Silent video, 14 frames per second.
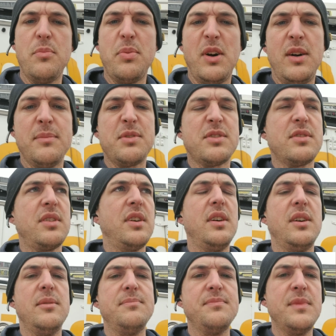pumps,
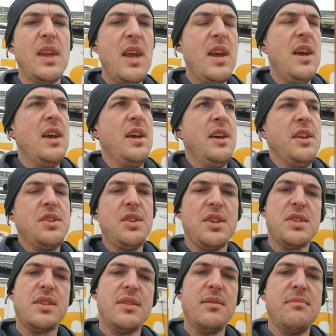
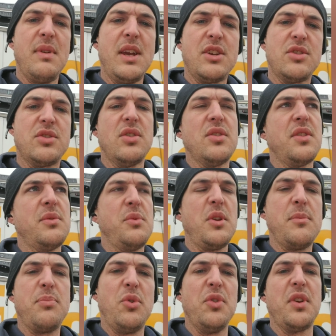just to make sure that when
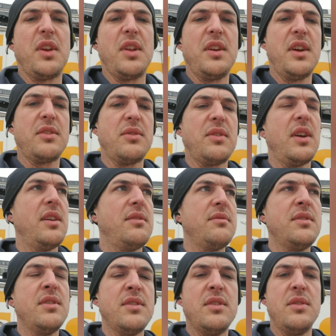you pull the connector down,
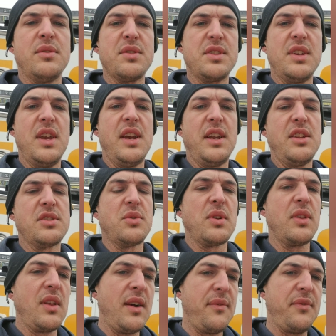you don't see any sort
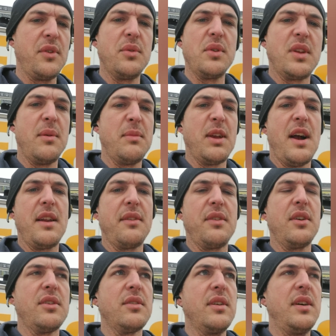of def fluid coming out of
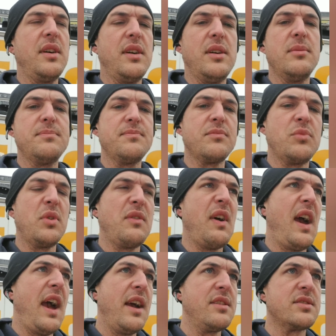there. We've
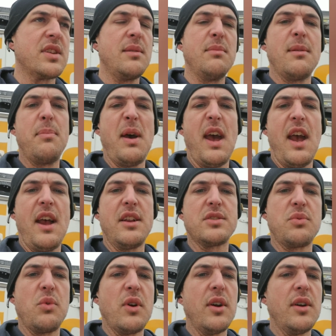had some in the
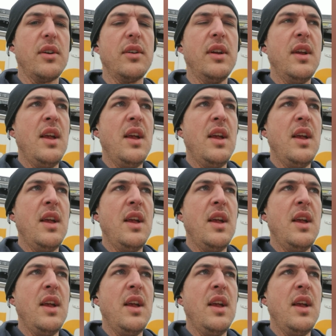past where